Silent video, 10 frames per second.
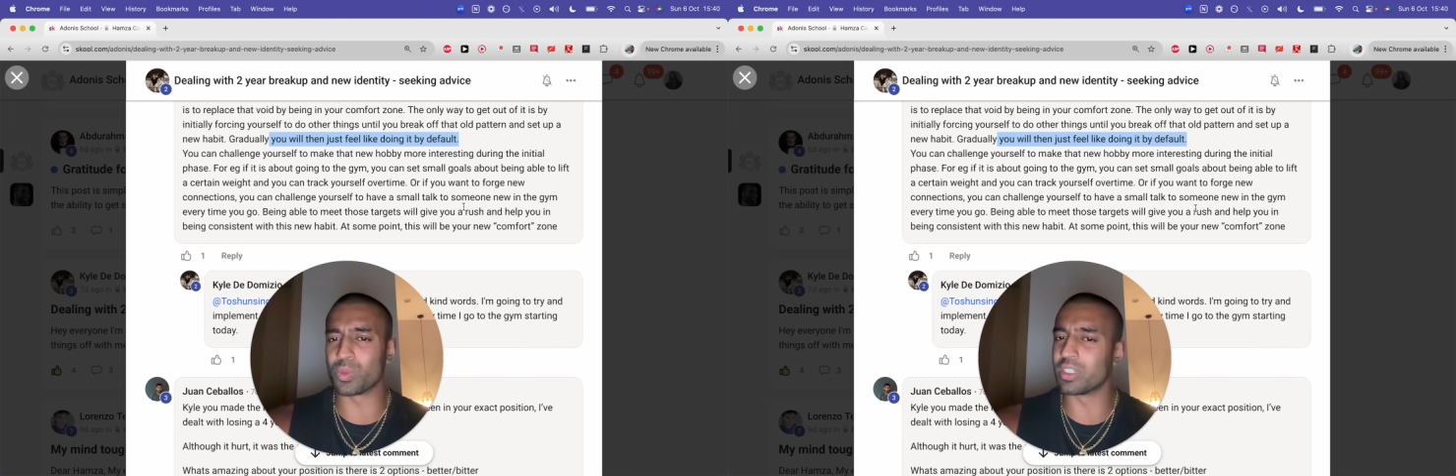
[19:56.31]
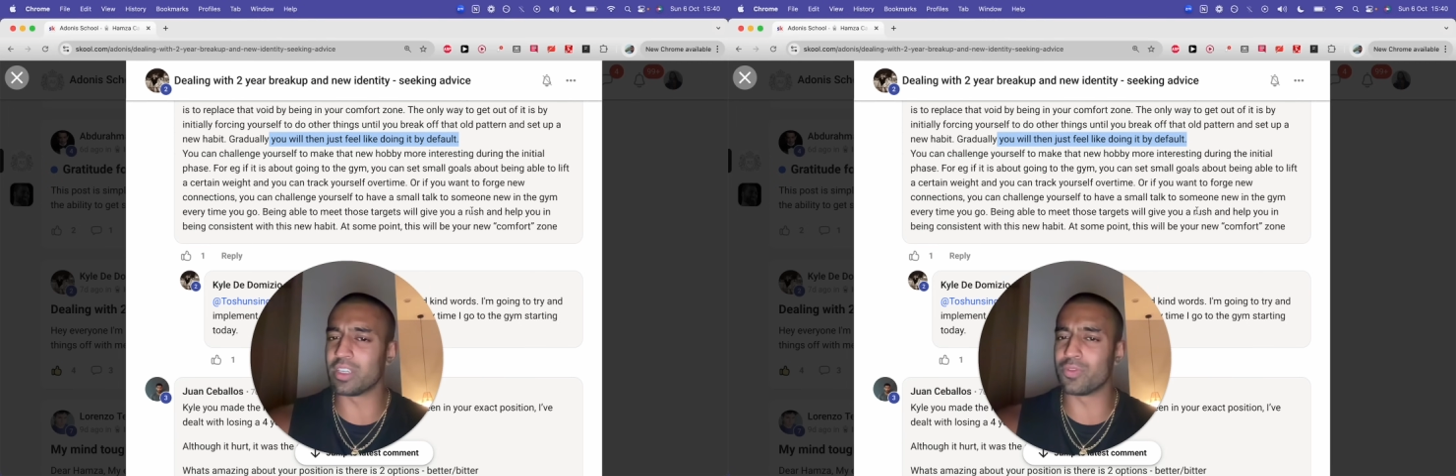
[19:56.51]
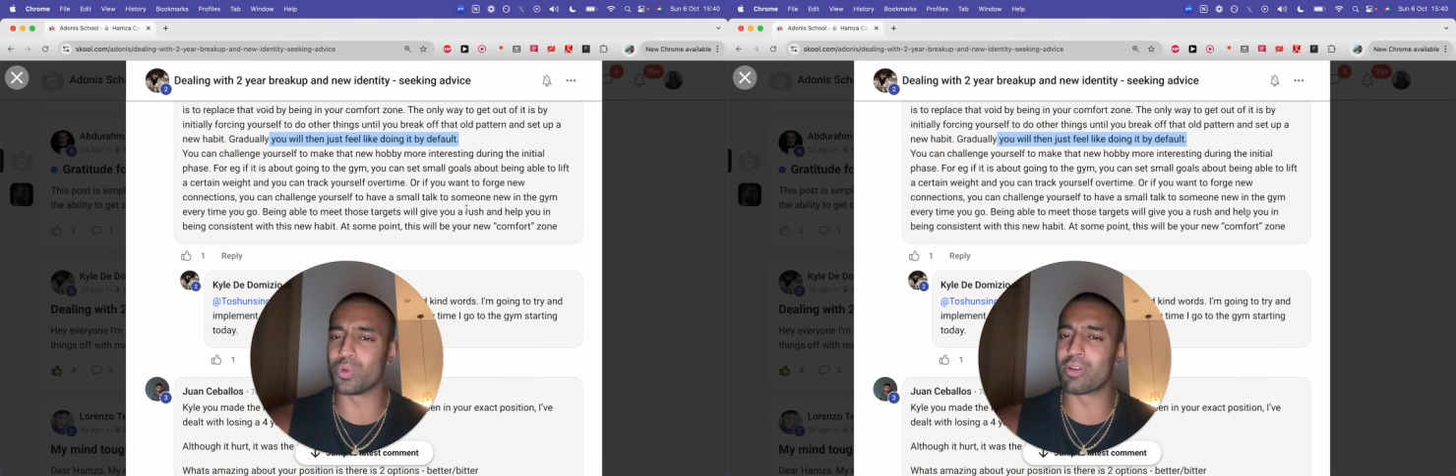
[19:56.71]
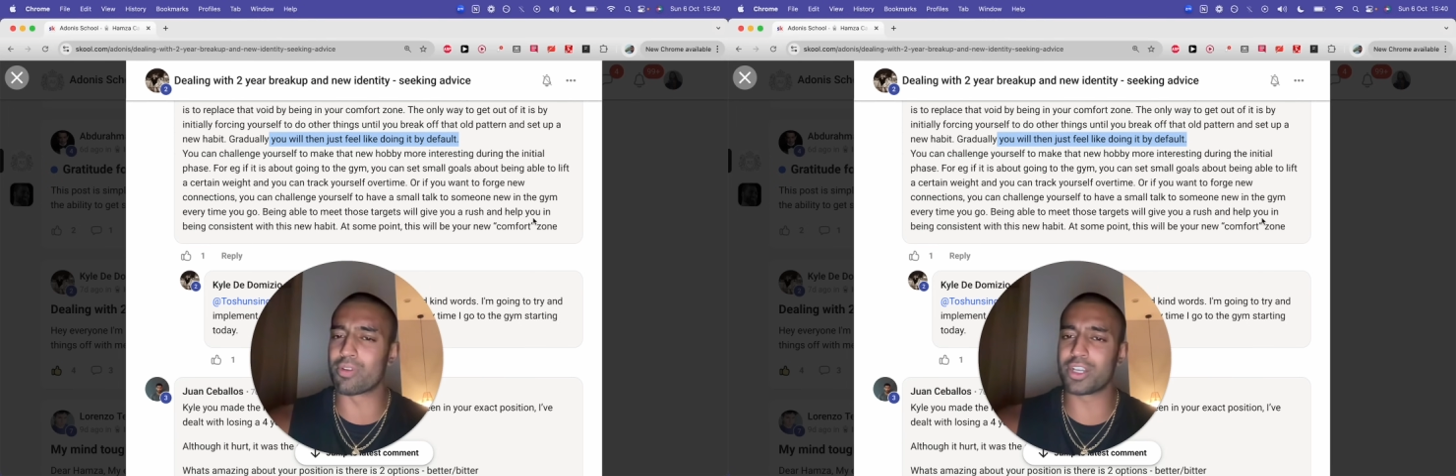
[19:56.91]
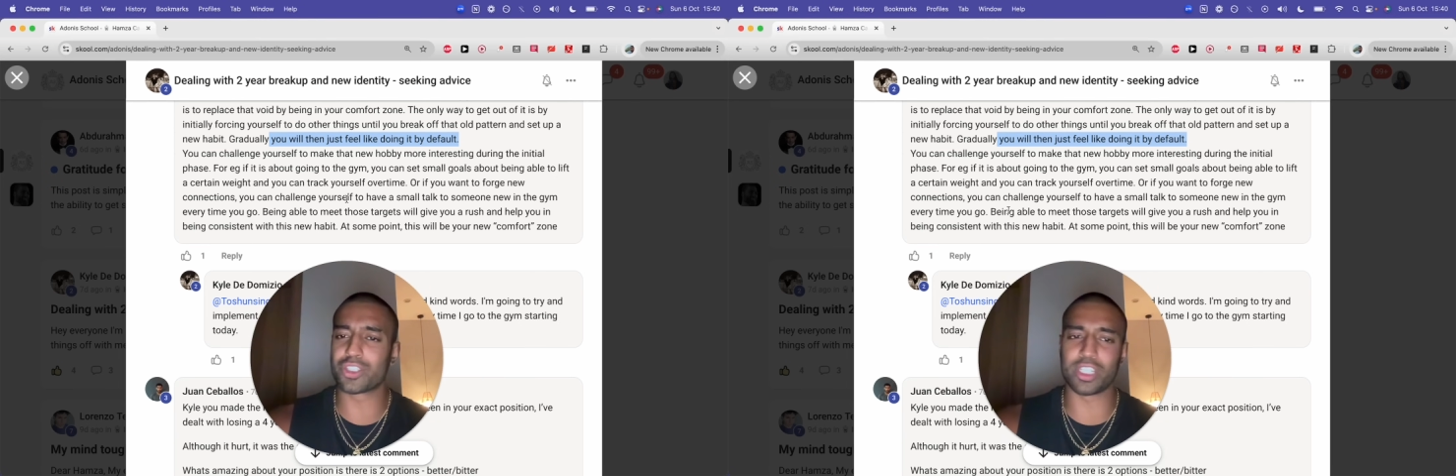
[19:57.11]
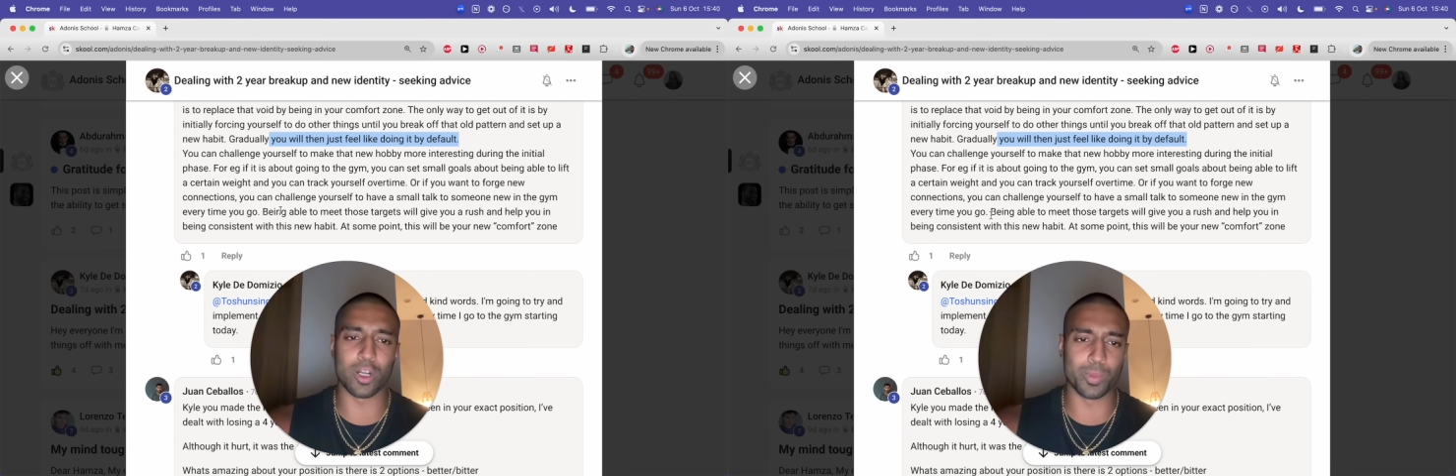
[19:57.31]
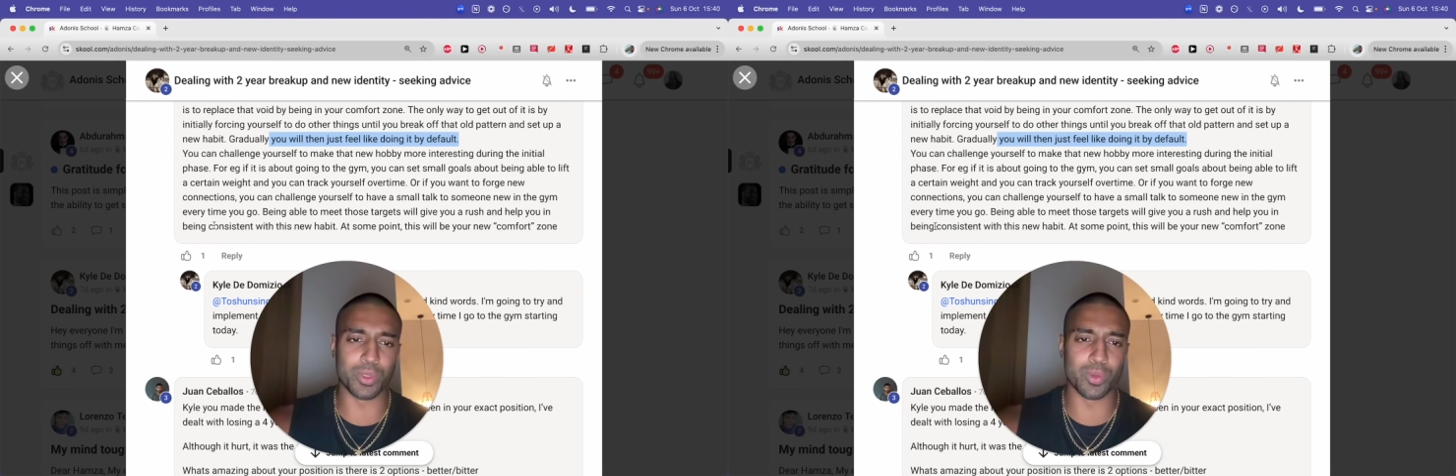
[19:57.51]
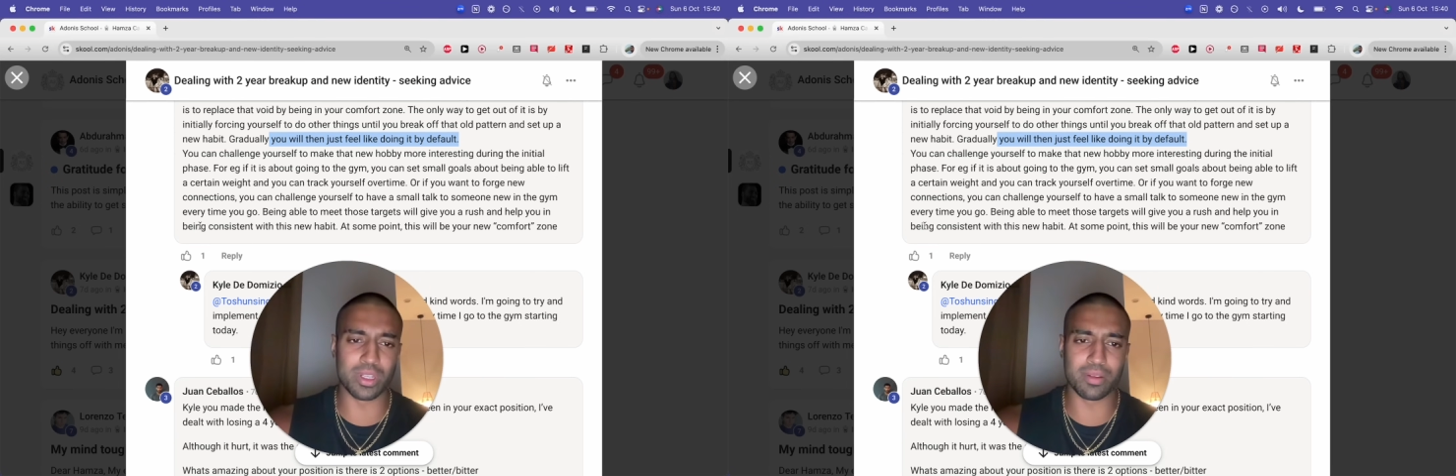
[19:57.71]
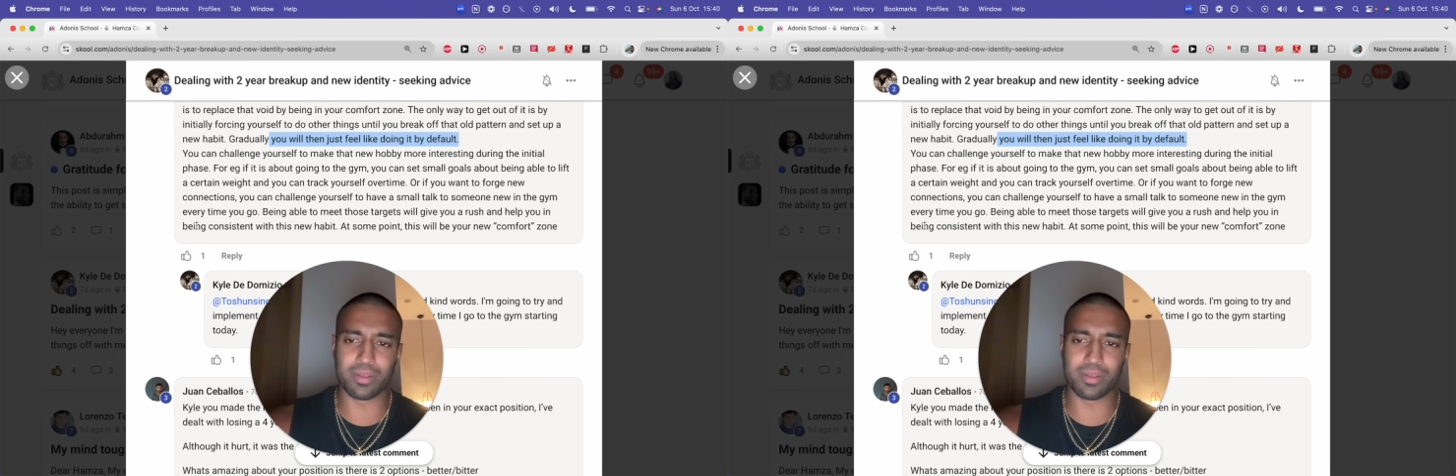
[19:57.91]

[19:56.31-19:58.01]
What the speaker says: will give you a rush and help you